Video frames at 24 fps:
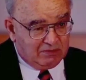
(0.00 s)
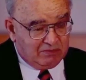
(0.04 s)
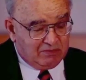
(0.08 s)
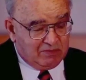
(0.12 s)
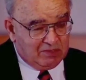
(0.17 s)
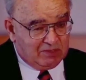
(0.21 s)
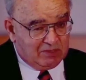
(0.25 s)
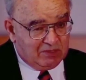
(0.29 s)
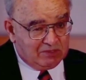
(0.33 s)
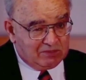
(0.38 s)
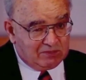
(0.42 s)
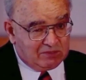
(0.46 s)

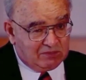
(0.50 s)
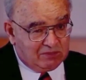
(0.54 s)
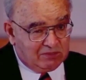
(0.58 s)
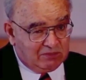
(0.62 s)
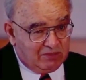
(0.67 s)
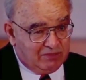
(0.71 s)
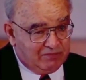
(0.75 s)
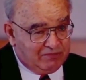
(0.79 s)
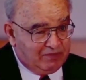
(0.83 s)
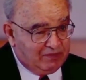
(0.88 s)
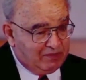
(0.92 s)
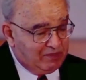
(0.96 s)
Because
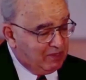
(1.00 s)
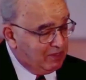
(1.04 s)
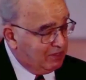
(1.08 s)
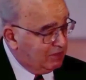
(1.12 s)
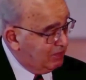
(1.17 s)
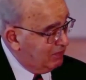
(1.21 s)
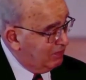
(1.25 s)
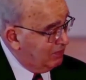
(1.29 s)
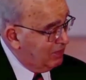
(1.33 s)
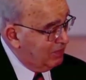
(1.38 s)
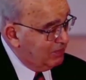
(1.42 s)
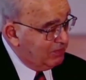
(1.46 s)
don't
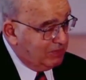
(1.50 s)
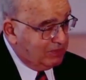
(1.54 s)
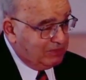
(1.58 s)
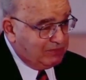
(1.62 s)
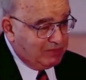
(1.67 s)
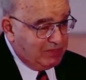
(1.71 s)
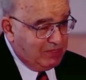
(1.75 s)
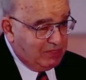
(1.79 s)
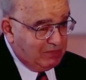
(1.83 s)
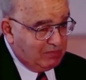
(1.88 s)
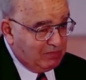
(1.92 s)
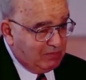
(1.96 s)
forget, when we
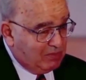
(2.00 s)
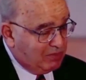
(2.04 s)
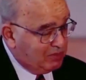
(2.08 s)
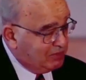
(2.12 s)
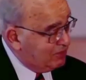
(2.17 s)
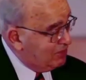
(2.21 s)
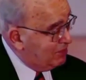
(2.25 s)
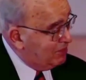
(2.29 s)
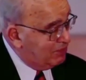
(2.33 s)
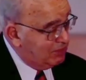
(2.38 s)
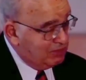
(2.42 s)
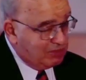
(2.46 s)
drink
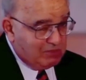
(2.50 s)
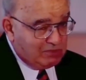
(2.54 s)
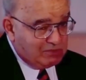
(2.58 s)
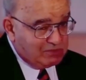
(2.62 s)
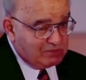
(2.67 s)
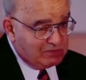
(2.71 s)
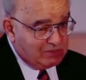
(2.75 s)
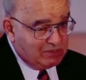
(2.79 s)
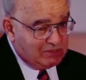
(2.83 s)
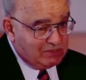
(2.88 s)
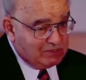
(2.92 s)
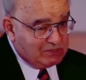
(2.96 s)
water, it
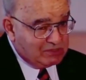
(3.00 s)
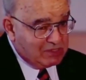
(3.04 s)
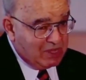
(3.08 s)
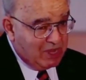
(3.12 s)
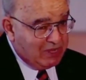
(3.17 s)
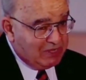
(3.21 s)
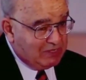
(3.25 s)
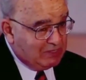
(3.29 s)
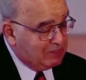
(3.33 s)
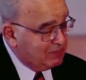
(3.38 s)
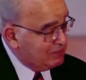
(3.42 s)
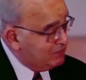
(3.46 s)
goes
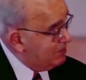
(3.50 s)
inside the